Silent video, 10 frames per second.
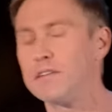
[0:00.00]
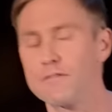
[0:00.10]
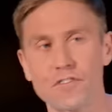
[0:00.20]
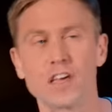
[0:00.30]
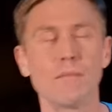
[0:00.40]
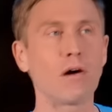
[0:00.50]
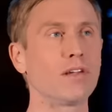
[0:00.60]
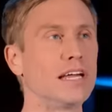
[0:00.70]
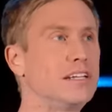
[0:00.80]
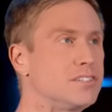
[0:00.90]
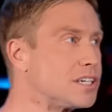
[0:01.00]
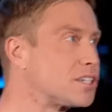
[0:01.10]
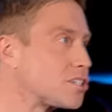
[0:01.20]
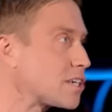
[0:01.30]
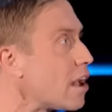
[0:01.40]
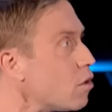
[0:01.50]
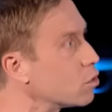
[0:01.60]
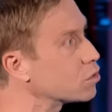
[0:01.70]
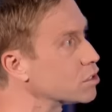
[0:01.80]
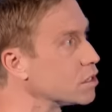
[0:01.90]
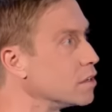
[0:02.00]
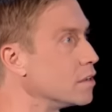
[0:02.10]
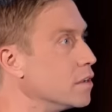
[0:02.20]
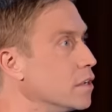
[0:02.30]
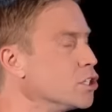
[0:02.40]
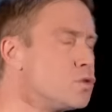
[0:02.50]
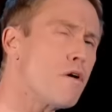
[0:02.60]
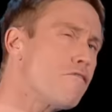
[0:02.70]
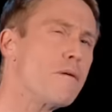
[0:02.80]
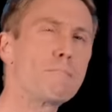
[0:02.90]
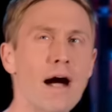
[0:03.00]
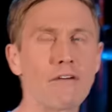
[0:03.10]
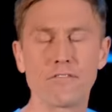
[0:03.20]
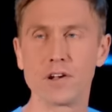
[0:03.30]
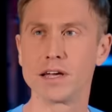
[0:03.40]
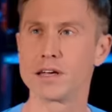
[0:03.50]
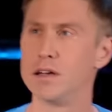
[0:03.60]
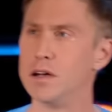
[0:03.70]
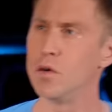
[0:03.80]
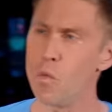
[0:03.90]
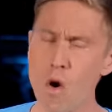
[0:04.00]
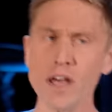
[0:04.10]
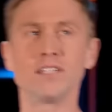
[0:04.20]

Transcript: that female leaders excelled. Do you know what I find baffling? Why